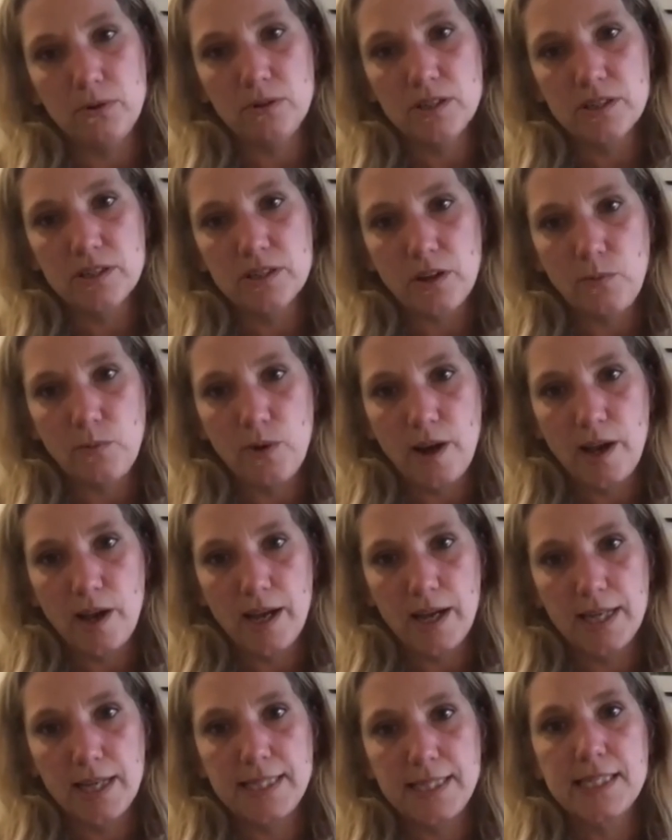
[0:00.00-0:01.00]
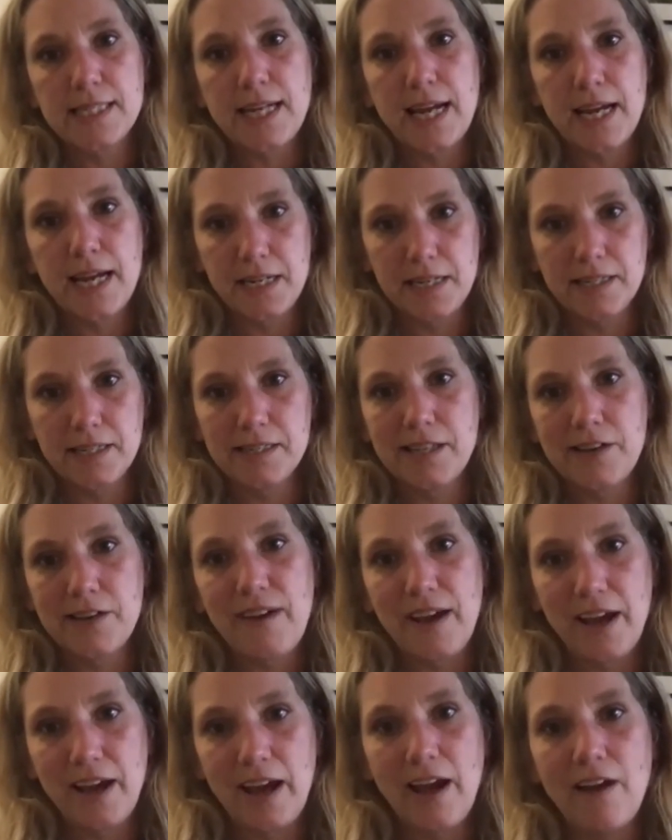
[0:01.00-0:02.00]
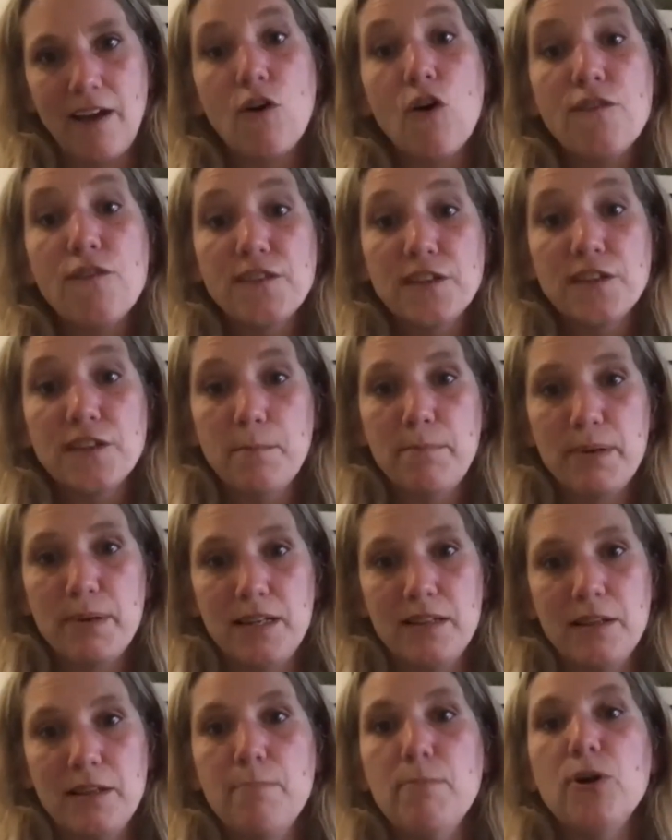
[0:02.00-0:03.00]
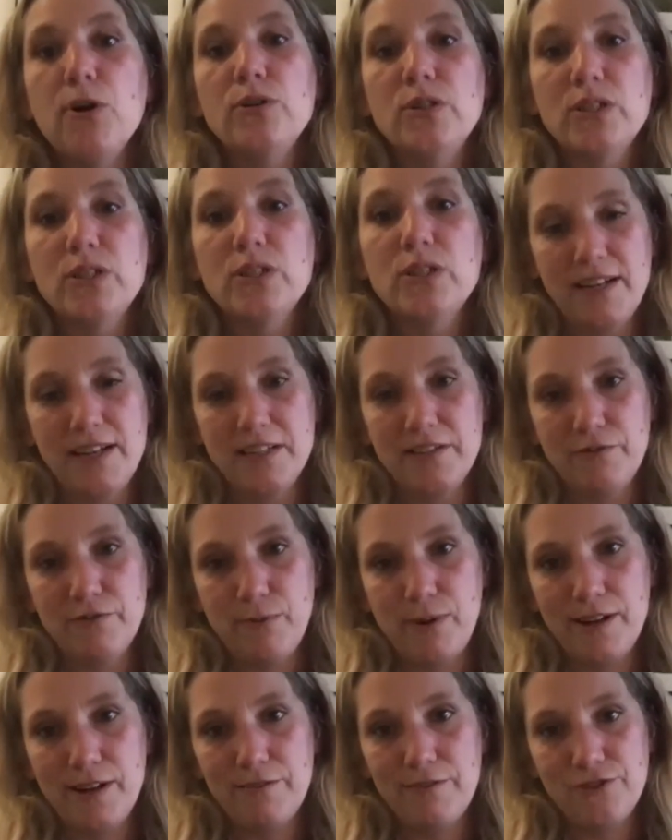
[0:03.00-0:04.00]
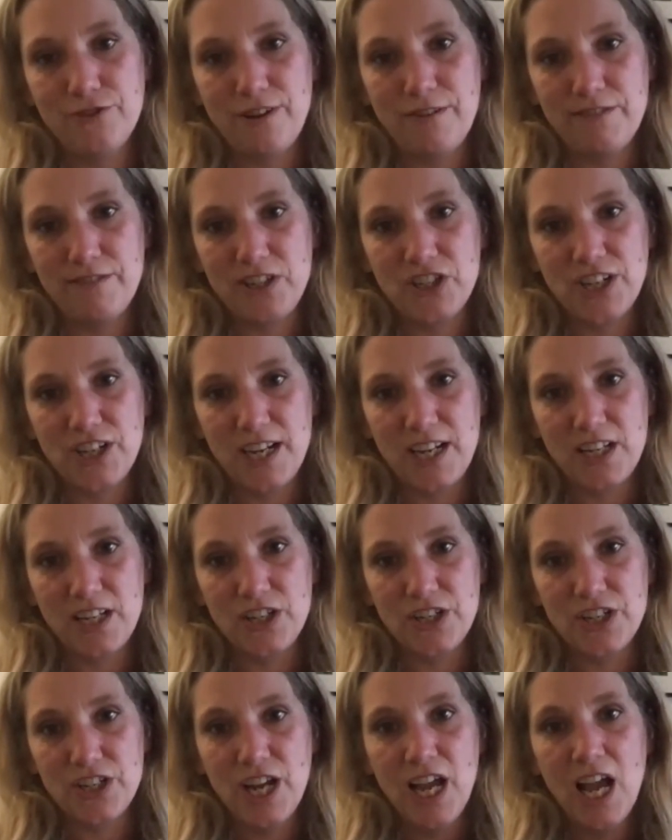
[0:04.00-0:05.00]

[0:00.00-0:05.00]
of where standards have often been the most effective way of driving change.